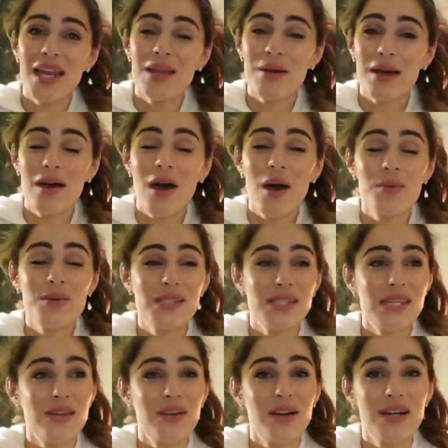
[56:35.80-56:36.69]
anyway, I will
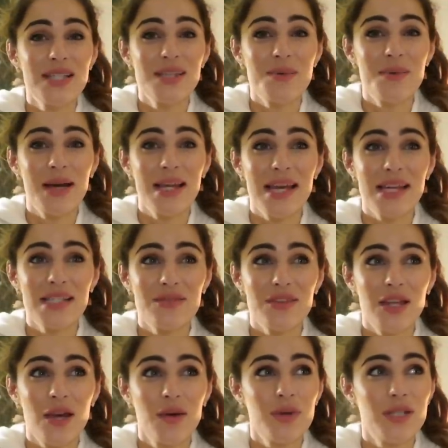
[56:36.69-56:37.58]
see you guys in my next
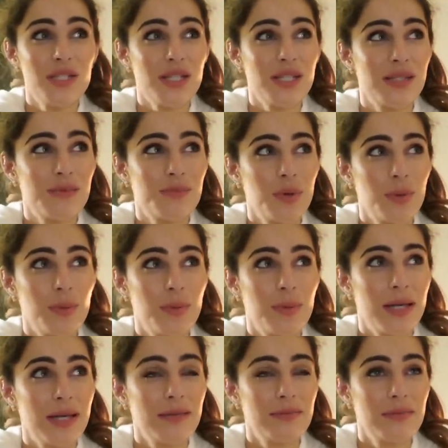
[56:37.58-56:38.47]
video, which is
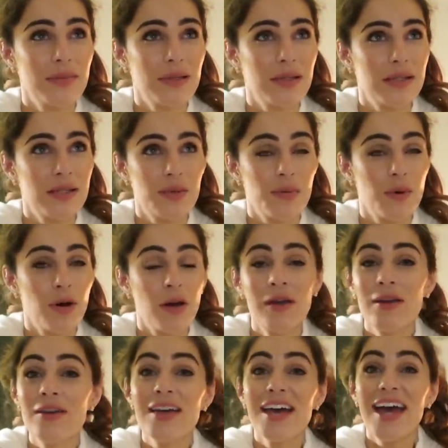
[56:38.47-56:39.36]
probably
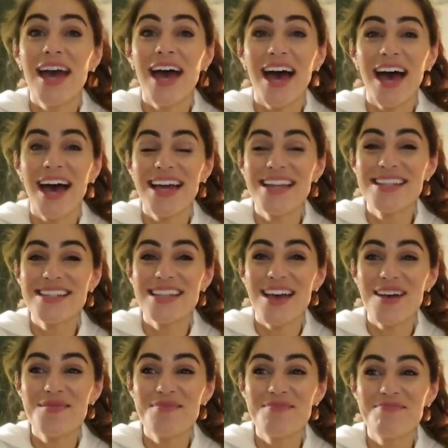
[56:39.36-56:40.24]
tomorrow,
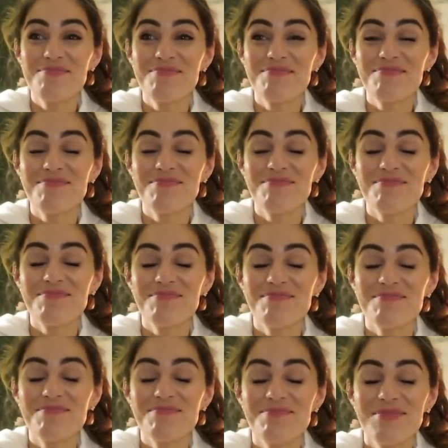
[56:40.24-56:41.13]
and
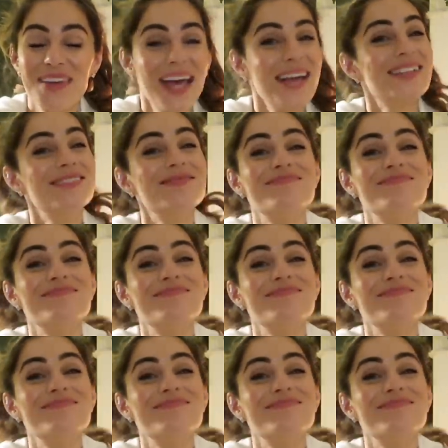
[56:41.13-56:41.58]
yeah,